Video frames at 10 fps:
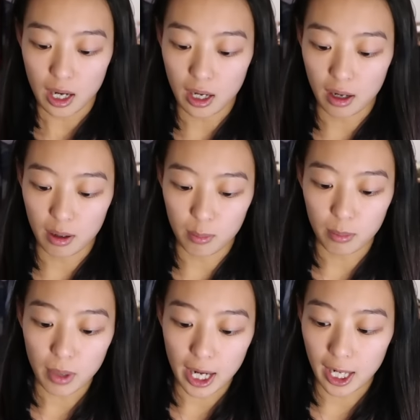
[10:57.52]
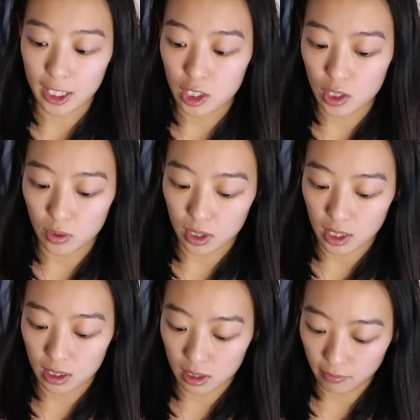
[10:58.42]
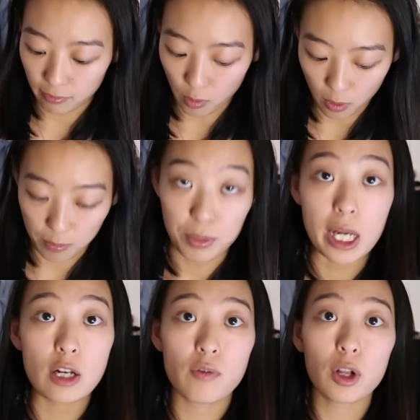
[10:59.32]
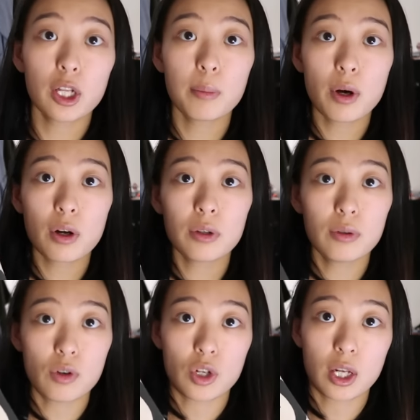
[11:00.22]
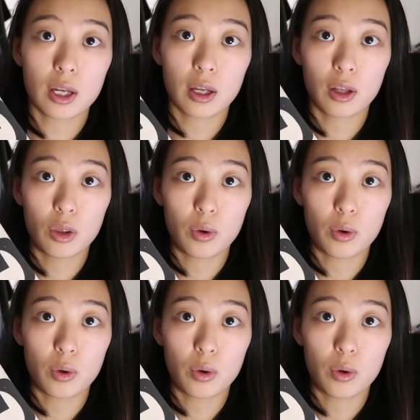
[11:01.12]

I like to use this for beach volleyball. Usually I can